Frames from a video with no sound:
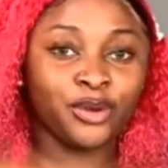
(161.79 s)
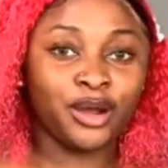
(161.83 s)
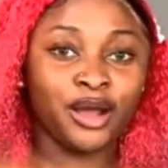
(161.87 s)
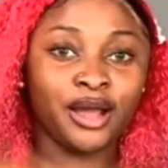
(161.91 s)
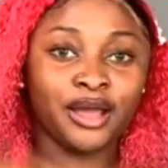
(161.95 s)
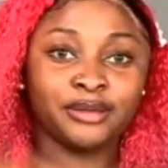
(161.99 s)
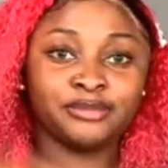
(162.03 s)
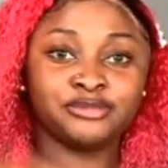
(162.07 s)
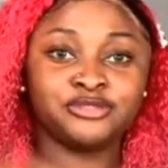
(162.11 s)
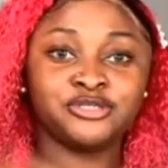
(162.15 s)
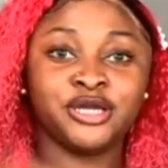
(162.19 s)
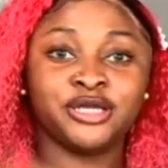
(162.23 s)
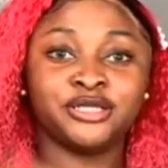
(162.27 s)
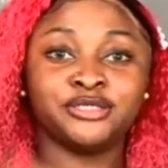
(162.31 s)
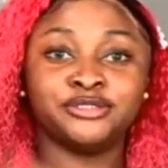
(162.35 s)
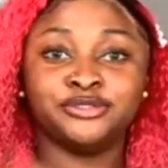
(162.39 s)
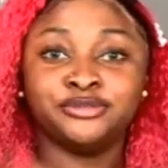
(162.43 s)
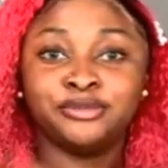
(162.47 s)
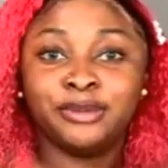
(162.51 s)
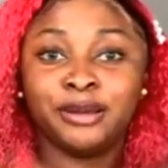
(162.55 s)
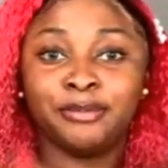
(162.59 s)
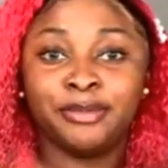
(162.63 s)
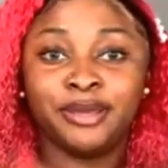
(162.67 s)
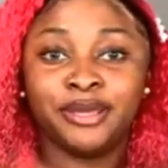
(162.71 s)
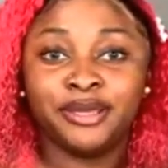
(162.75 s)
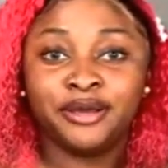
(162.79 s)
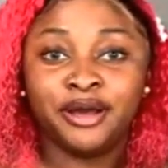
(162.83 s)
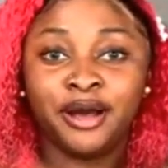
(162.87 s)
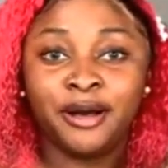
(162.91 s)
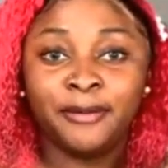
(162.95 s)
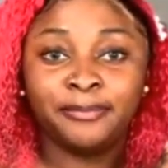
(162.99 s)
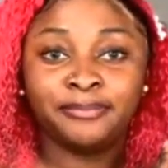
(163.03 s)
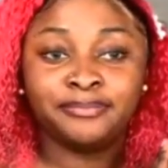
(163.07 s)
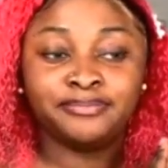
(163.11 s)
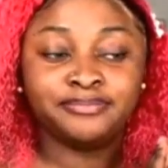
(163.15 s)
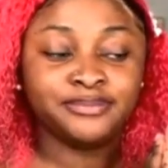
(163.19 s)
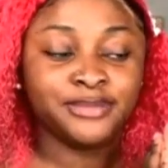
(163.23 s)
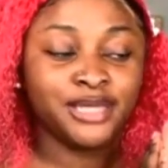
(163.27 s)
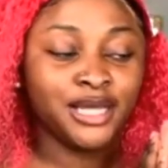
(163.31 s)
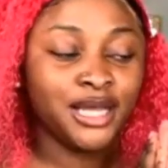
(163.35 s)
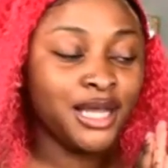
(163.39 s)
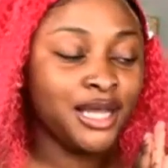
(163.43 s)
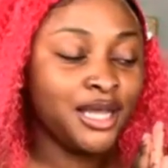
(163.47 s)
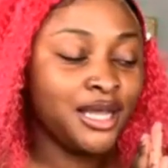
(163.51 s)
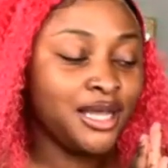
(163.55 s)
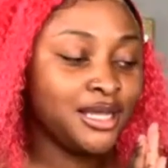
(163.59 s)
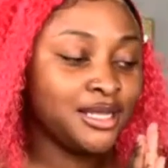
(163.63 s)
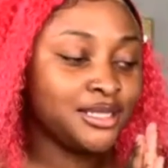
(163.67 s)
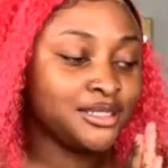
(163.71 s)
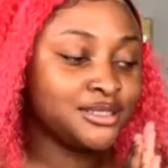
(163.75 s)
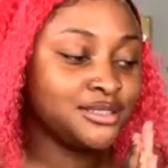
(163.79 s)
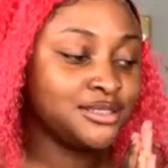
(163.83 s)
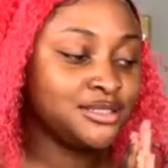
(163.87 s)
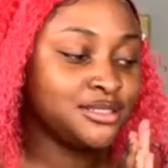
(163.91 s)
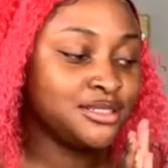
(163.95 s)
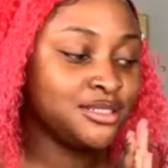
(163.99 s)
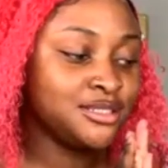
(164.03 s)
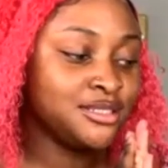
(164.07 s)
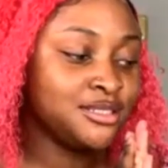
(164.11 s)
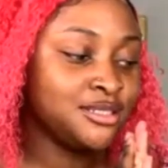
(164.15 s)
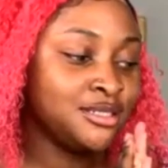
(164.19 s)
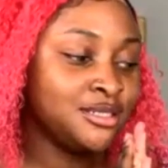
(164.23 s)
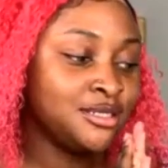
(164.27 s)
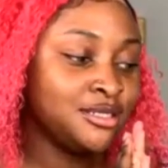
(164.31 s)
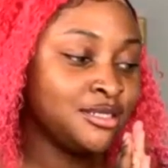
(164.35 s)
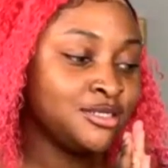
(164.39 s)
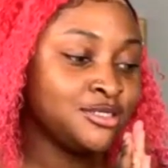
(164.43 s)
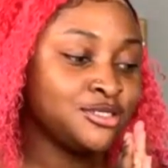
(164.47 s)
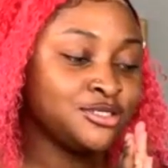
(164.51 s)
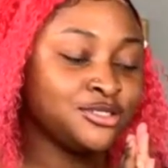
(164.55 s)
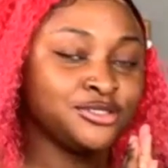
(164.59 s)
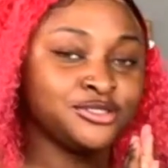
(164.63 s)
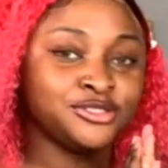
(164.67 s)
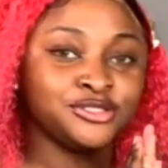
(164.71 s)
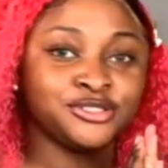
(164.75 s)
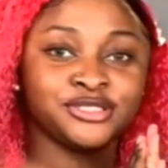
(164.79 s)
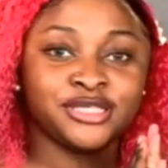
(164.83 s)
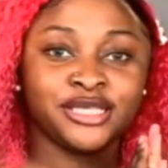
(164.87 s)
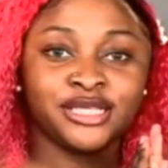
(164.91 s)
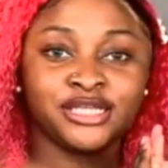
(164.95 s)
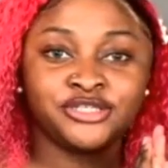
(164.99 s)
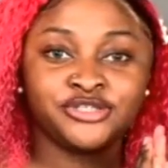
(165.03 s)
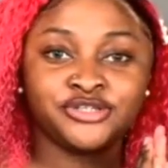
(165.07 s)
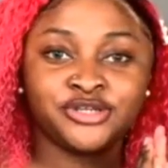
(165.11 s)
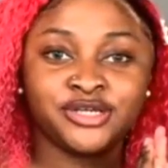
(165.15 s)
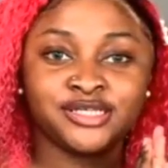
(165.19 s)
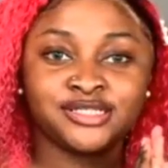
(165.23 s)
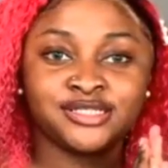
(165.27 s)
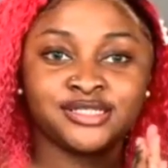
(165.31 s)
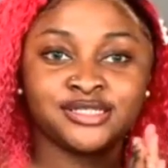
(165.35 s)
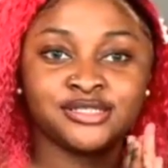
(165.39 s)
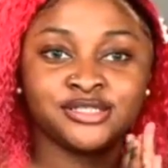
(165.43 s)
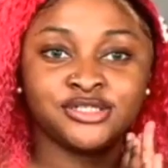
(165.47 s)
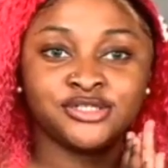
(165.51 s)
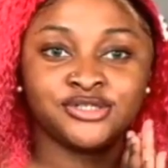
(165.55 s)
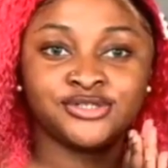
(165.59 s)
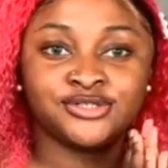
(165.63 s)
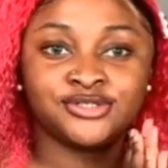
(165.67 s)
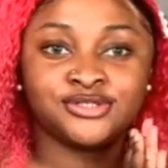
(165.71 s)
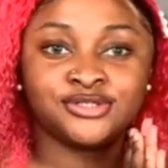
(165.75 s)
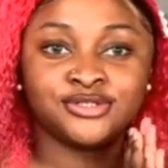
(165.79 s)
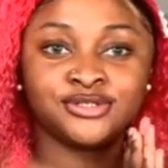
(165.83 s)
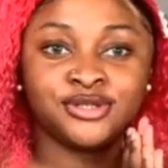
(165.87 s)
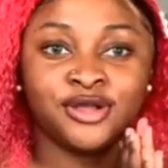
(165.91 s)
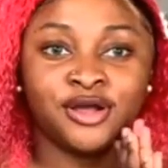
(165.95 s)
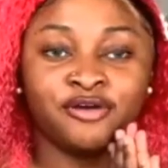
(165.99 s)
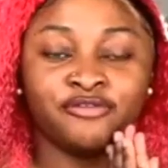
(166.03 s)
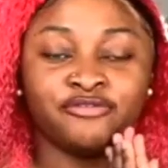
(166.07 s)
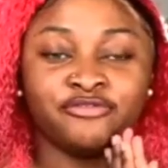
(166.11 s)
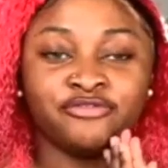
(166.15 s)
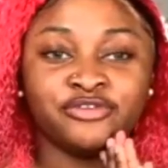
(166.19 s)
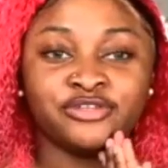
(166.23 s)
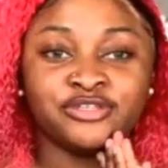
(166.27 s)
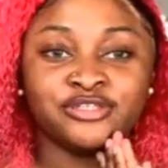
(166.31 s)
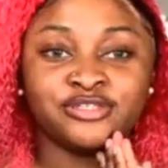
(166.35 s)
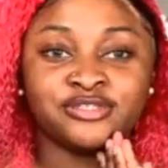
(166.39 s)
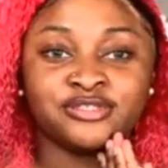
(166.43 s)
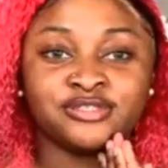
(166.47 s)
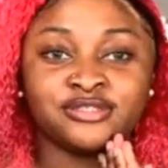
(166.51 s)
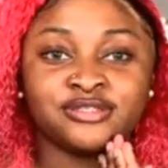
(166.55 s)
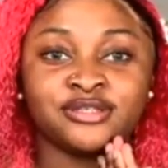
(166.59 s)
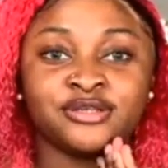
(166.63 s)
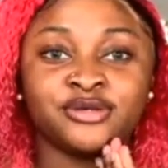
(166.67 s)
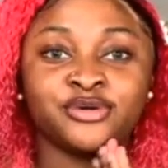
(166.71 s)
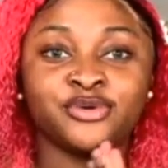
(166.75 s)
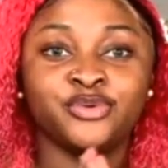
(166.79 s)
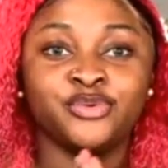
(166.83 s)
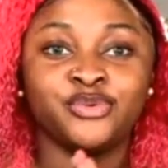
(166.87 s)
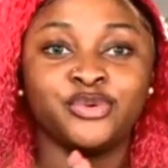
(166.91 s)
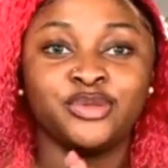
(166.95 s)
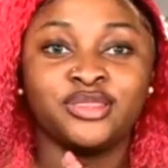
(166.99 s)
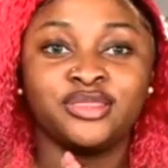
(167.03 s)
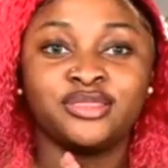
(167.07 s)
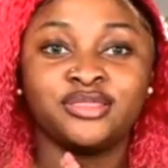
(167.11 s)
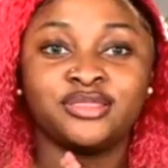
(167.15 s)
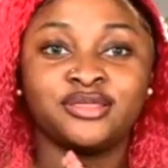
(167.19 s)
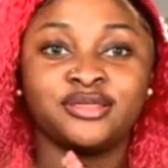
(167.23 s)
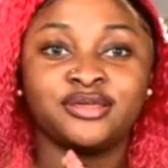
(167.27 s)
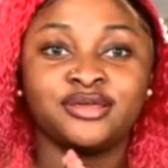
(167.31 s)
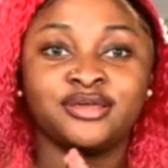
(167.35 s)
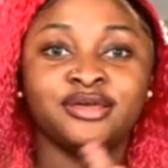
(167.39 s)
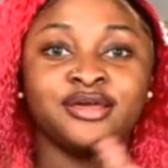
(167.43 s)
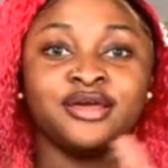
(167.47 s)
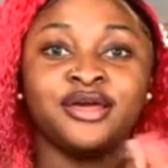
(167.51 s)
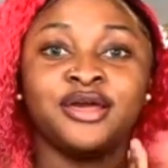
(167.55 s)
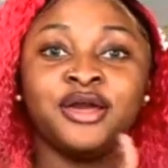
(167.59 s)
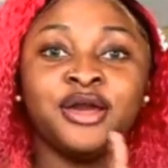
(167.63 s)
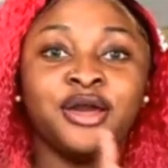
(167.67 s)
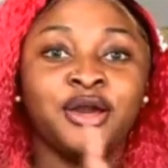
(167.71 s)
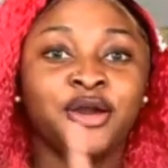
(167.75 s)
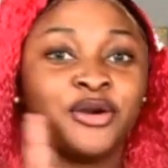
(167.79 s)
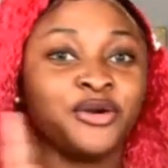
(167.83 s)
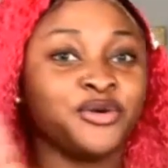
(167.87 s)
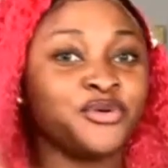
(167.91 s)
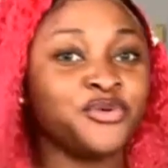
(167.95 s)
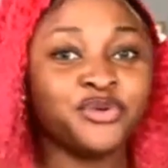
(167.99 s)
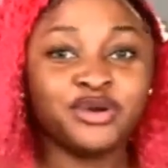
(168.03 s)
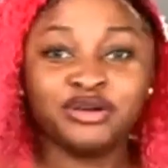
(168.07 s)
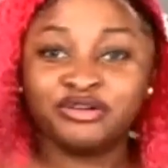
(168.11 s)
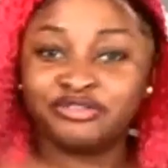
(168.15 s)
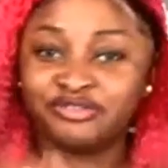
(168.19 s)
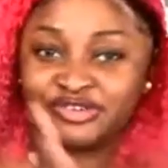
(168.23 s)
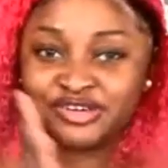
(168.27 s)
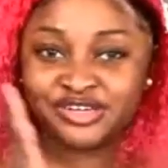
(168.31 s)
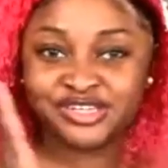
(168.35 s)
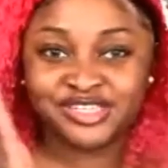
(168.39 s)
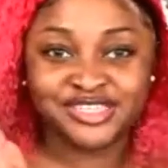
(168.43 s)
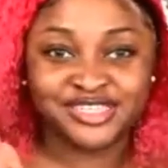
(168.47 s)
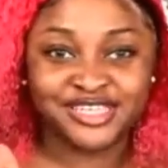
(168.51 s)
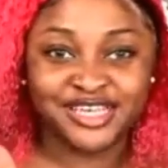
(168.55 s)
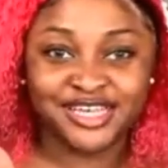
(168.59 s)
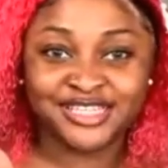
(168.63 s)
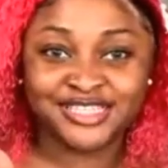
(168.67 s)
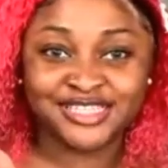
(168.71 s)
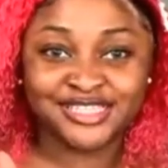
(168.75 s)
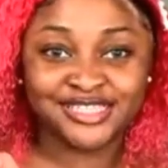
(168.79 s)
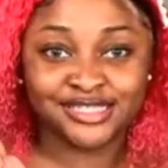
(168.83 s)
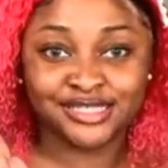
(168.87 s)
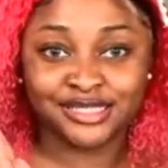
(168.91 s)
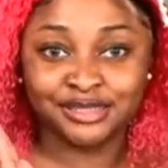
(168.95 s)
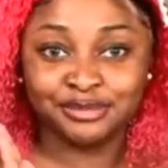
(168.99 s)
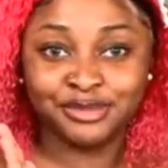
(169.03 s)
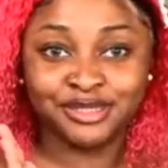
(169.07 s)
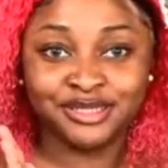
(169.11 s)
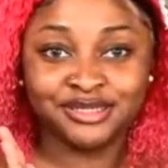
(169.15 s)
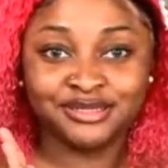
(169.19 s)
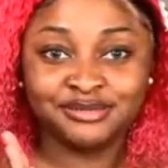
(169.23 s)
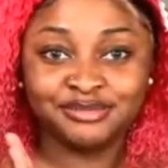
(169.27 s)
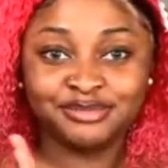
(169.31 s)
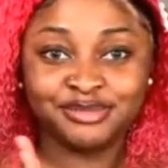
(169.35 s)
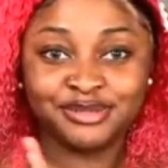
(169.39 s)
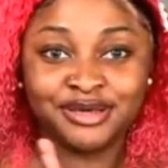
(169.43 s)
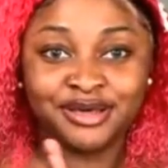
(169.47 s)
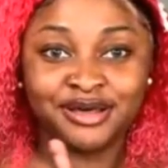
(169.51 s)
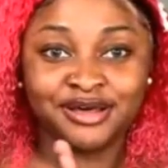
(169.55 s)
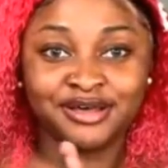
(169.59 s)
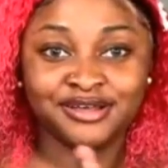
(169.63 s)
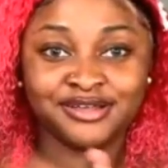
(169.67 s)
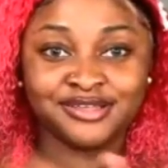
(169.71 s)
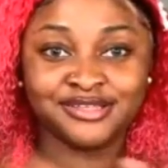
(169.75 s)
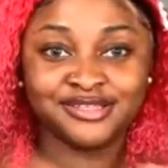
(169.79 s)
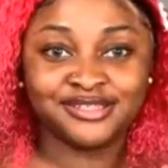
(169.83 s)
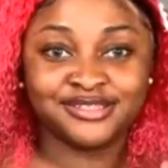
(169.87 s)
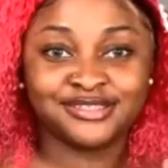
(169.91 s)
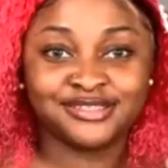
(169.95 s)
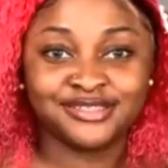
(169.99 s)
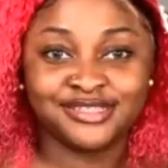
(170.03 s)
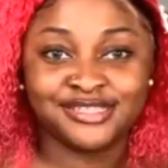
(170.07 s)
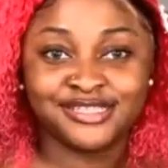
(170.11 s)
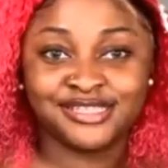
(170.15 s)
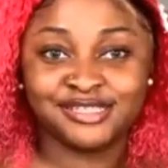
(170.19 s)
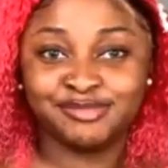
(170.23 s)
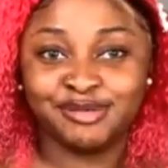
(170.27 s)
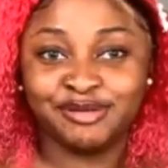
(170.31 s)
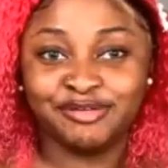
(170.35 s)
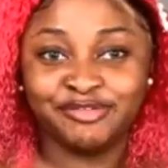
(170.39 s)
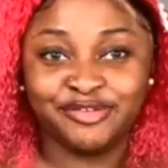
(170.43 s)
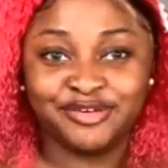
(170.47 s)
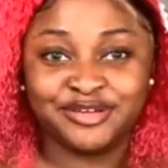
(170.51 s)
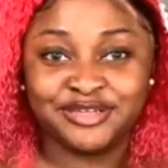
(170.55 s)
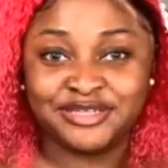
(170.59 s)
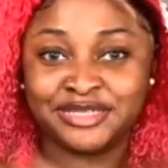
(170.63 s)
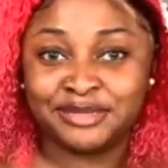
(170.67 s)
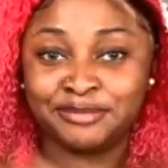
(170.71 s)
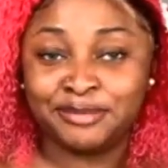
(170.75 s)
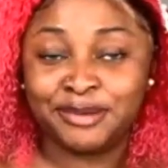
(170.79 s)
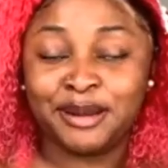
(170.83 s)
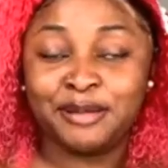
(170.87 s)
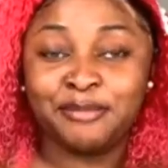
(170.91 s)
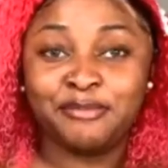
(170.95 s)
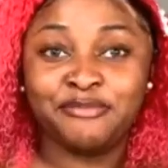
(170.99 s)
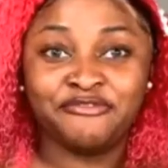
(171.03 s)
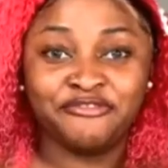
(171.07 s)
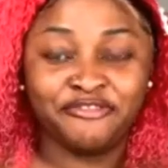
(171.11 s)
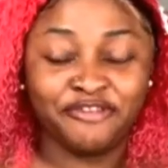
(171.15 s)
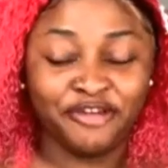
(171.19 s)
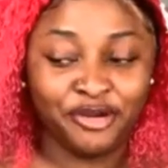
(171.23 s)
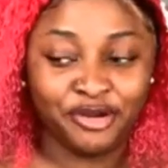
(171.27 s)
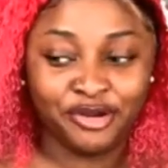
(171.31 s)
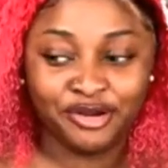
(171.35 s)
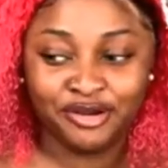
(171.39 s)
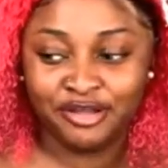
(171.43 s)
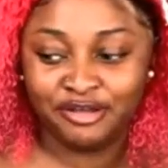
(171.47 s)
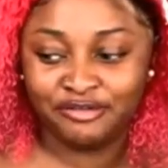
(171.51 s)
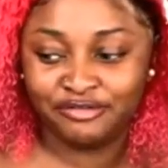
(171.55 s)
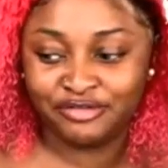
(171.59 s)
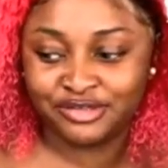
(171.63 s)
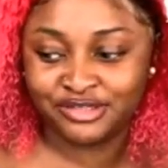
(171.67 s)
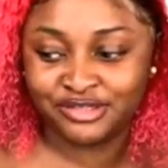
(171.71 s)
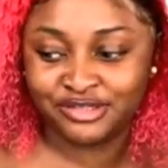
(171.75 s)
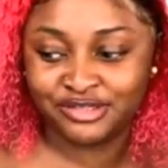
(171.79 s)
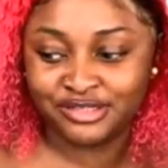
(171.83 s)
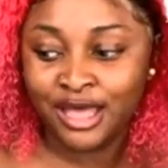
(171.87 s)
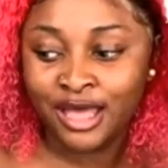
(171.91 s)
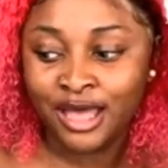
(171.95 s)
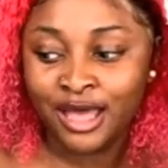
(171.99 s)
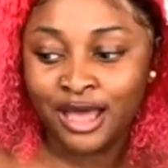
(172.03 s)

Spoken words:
I am trying to do my makeup and just get dressed and just converse with whoever is yet to see me because this is my first time and I'm very nervous.